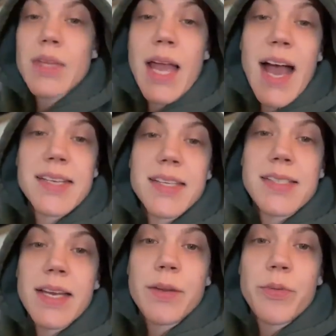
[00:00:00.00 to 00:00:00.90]
As I
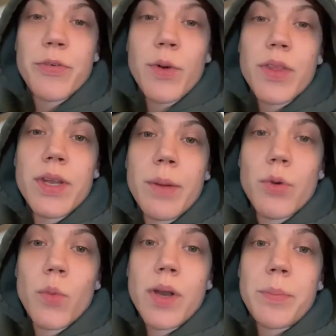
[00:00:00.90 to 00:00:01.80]
stated before, the number
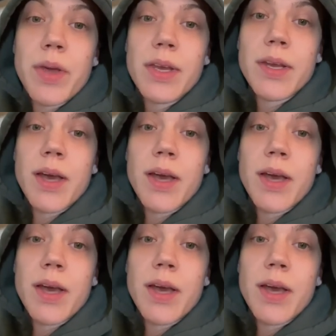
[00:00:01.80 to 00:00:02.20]
one opinion